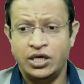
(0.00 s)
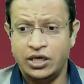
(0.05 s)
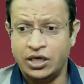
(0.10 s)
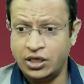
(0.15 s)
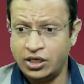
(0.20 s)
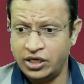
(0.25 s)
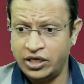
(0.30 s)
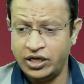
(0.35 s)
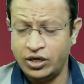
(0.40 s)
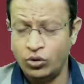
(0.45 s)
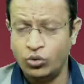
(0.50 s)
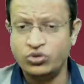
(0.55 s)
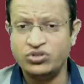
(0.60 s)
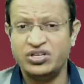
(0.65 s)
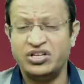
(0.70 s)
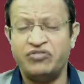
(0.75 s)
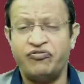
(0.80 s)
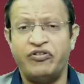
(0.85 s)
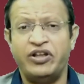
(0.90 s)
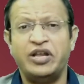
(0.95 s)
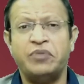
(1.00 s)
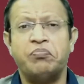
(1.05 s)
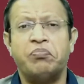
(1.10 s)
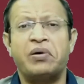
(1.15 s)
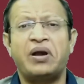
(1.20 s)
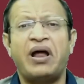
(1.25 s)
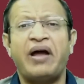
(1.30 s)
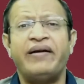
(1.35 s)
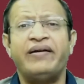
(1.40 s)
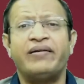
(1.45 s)
Here he looks at very
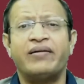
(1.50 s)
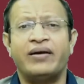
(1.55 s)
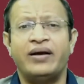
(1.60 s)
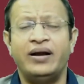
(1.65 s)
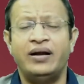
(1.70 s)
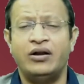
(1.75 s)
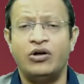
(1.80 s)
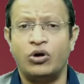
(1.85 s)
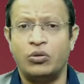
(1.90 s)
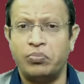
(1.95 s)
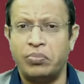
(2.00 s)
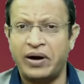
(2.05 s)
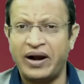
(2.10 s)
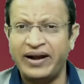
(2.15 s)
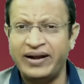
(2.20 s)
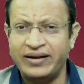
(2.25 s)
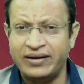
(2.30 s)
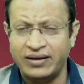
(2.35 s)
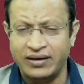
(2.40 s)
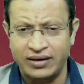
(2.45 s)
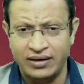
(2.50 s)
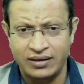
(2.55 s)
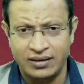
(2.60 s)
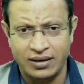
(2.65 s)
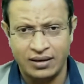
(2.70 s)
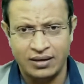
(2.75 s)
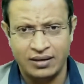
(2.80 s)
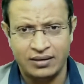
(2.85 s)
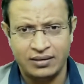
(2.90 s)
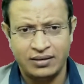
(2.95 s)
bright red or bright green
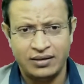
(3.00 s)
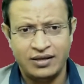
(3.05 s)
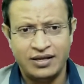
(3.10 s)
color.